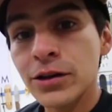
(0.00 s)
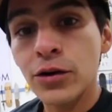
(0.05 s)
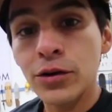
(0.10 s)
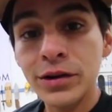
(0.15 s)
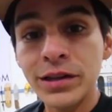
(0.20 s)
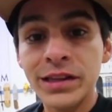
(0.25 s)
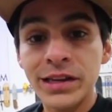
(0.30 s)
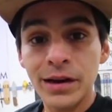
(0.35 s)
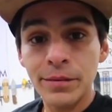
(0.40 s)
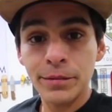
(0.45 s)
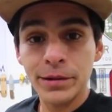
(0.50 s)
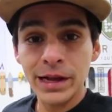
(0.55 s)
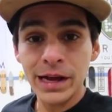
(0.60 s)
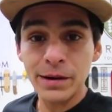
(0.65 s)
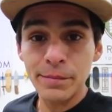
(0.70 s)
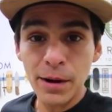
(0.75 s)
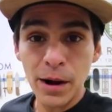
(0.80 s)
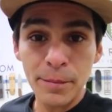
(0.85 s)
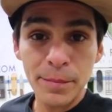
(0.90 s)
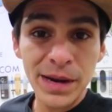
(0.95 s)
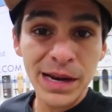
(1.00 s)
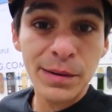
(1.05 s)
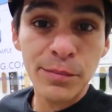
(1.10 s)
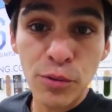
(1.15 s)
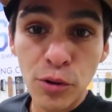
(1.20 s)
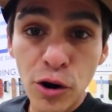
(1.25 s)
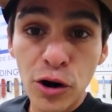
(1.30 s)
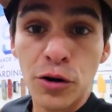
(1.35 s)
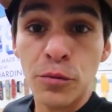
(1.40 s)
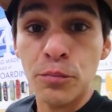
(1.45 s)
The only thing I'm glad about being
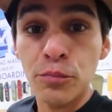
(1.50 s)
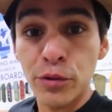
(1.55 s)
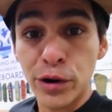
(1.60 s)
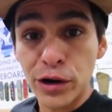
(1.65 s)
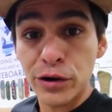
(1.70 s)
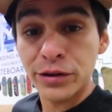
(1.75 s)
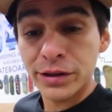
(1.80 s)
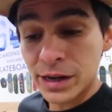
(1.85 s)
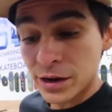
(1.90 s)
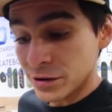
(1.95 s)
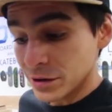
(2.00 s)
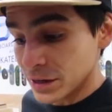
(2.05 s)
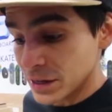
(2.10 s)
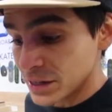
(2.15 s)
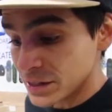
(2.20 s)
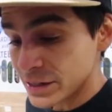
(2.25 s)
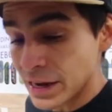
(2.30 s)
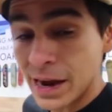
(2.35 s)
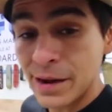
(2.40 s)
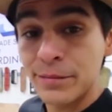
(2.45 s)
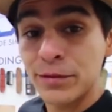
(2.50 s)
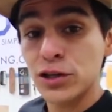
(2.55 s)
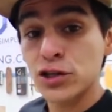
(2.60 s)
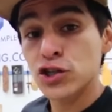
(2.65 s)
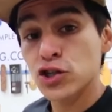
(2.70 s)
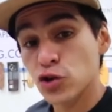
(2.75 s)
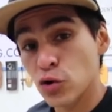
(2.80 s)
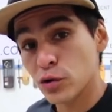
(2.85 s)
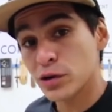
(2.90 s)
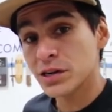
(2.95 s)
part of Braille now is I'm the
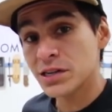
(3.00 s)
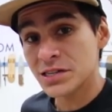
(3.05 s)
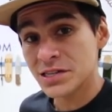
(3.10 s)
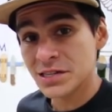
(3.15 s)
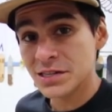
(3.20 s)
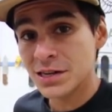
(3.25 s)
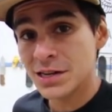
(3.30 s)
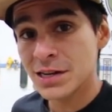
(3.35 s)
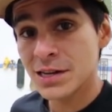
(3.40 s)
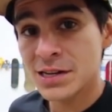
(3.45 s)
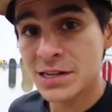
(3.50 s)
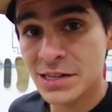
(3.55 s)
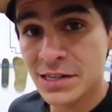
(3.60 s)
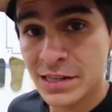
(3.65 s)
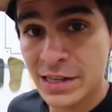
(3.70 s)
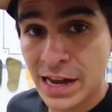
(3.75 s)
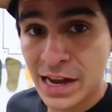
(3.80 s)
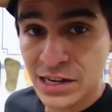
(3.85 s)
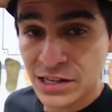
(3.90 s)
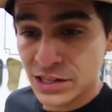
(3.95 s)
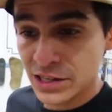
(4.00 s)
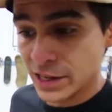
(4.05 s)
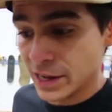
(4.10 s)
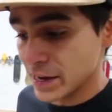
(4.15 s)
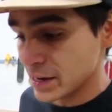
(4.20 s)
shortest slash